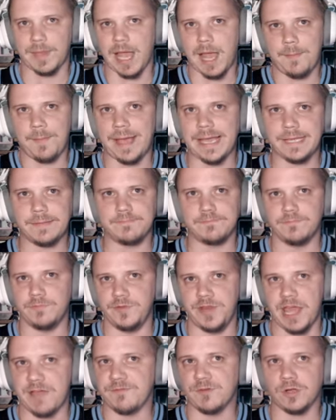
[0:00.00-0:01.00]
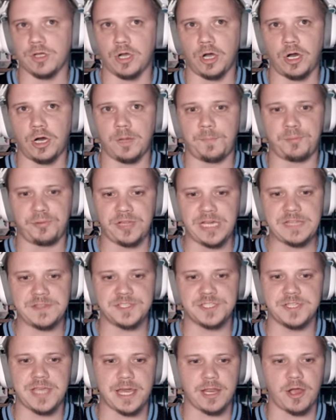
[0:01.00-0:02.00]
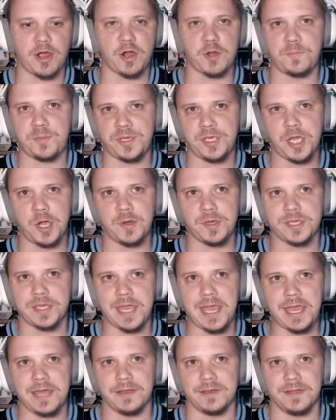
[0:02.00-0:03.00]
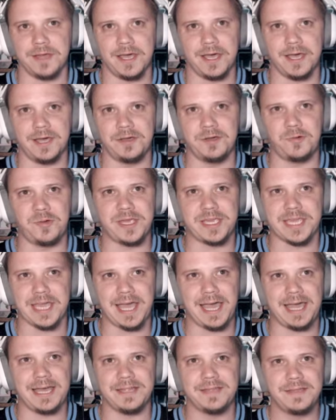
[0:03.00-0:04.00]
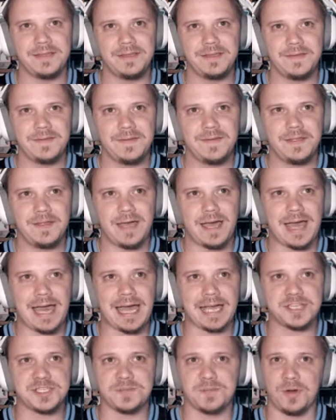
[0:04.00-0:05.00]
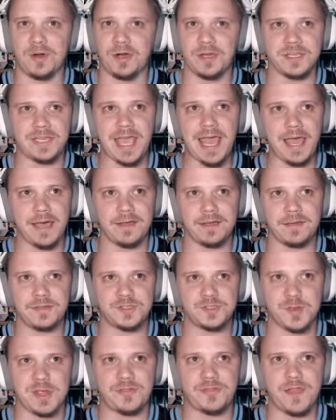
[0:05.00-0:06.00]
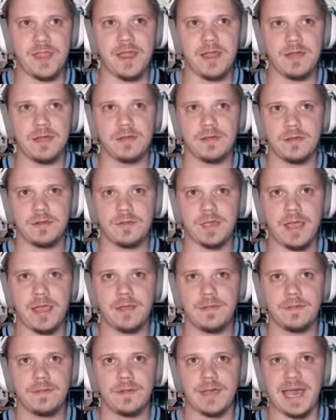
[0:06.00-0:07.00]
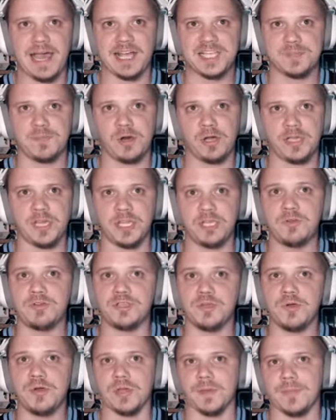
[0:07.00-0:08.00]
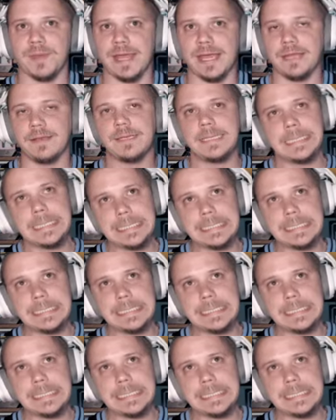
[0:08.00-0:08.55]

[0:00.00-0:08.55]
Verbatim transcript: mean, I might never call a play that's not an RPO again. We got Oxmall. Yeah, it's right there. Okay. Oxmall, can you juke a man?